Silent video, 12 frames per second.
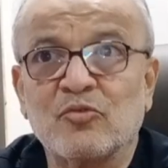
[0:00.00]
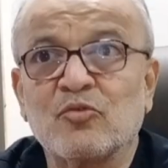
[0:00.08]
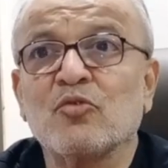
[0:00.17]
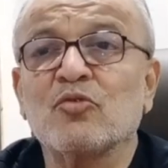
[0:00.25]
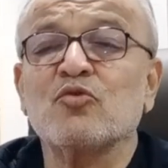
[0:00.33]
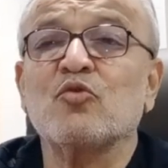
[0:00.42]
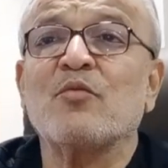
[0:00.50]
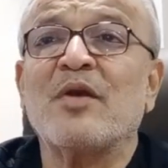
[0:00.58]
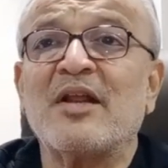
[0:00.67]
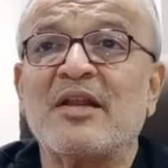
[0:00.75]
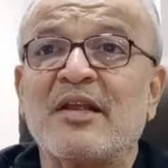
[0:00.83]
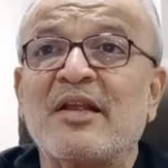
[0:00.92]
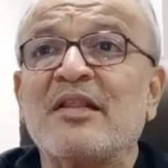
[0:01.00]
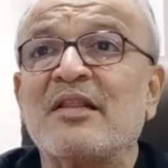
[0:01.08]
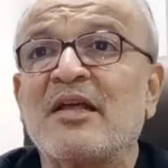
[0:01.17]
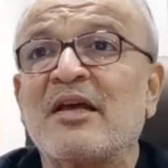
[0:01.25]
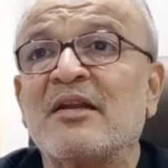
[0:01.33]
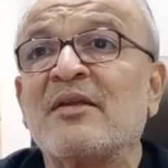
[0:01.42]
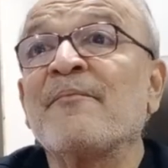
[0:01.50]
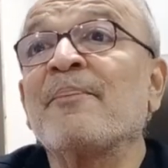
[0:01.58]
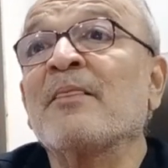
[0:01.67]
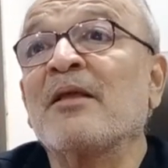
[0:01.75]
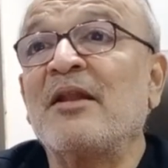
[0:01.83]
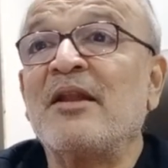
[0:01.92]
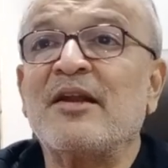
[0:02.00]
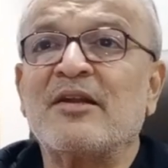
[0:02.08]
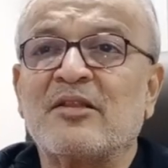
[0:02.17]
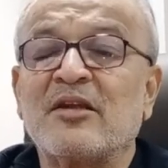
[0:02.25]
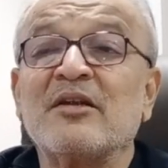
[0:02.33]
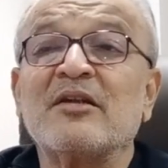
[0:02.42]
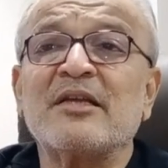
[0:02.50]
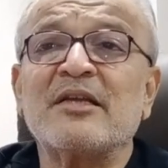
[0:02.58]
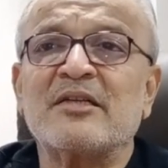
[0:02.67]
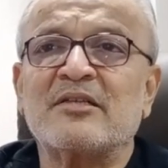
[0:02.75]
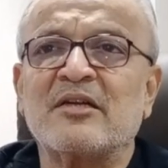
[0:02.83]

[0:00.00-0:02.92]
Those who were in their late 30s,